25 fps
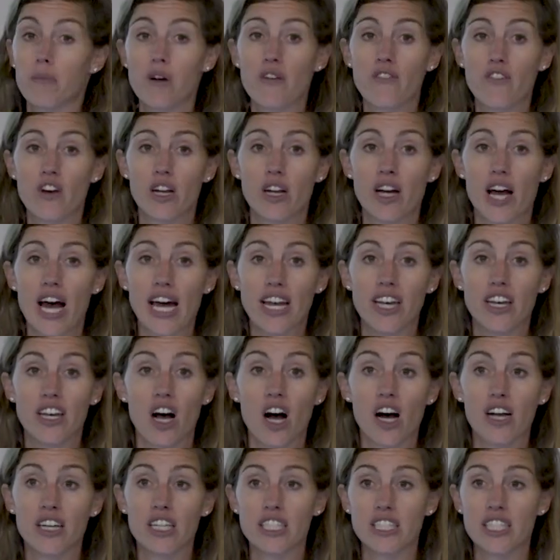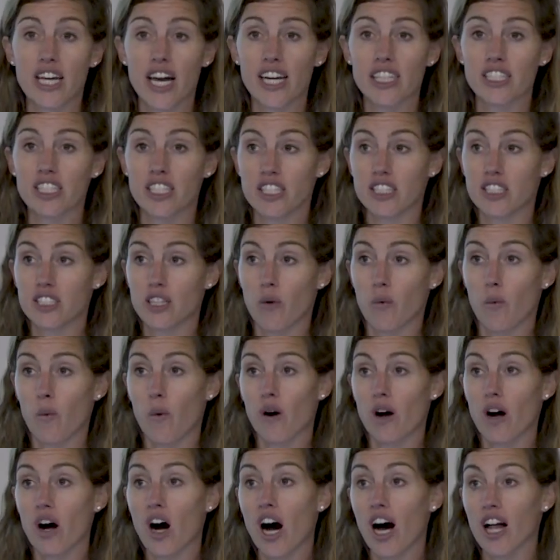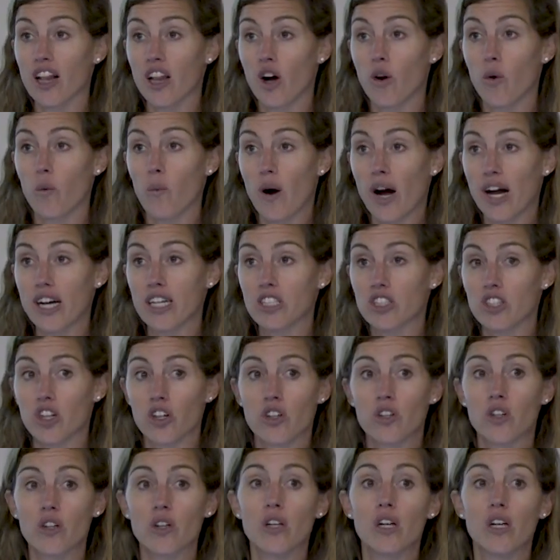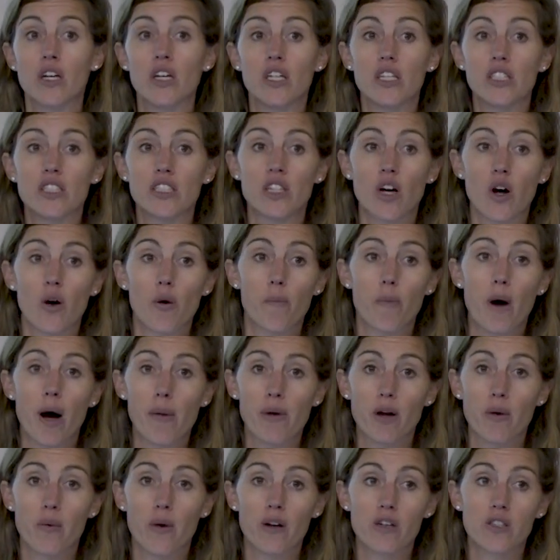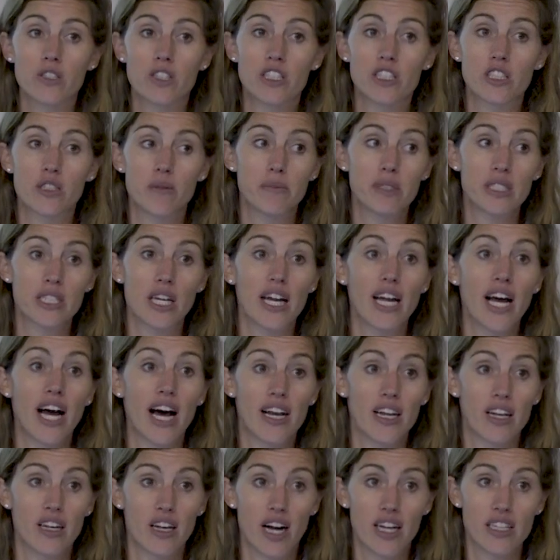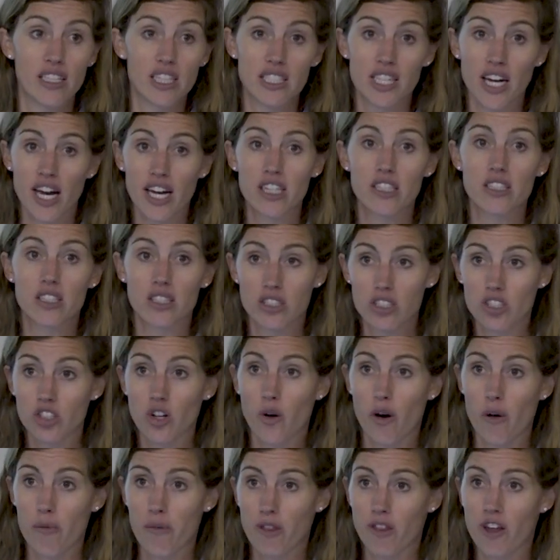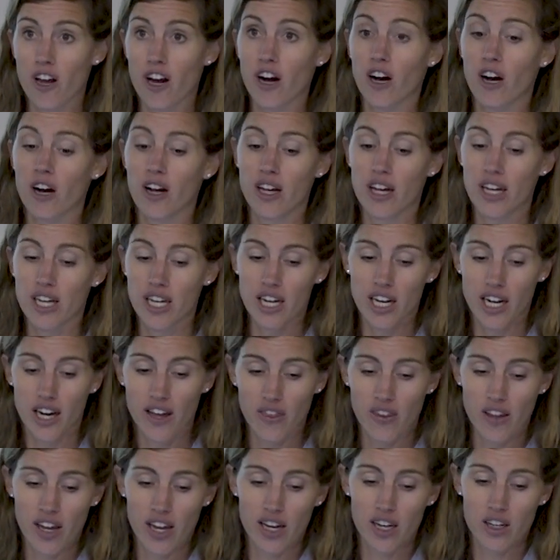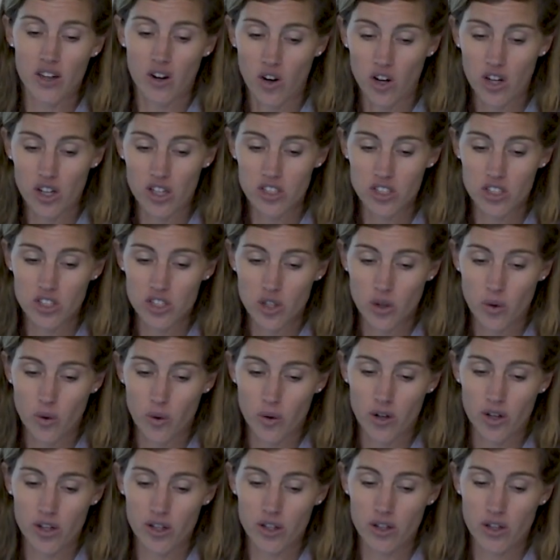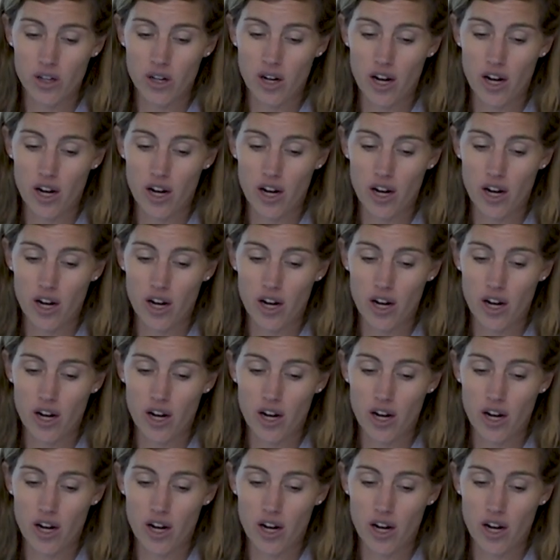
if it had non-detect, it's a hollow white circle. So public water systems that had a non-detect show up there, and then orange or